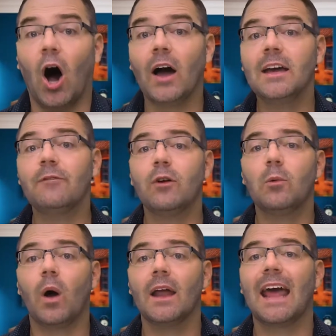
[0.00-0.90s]
Hi
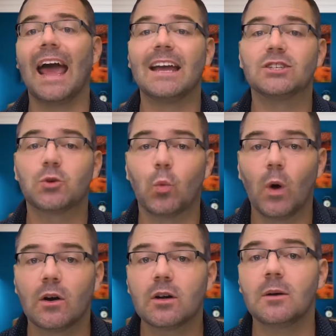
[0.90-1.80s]
everyone and
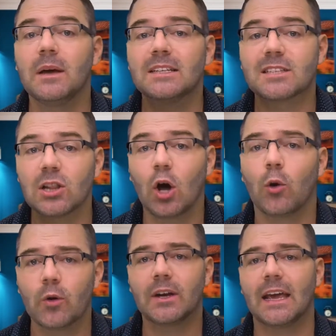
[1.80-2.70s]
welcome. It's
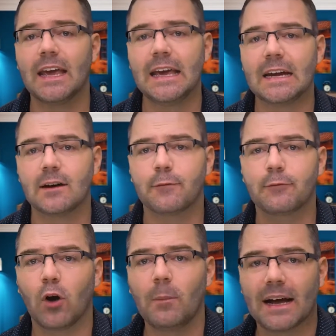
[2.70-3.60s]
Lauren here
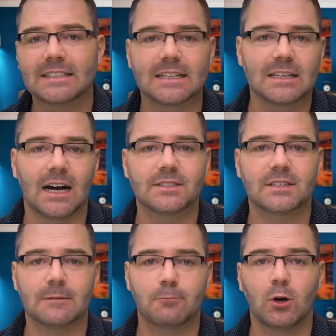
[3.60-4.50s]
from Acting
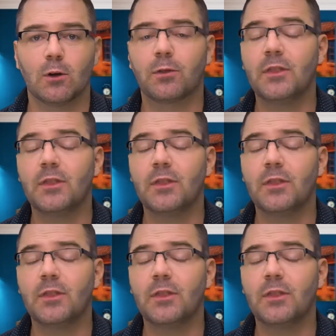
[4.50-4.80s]
Classes in Perth.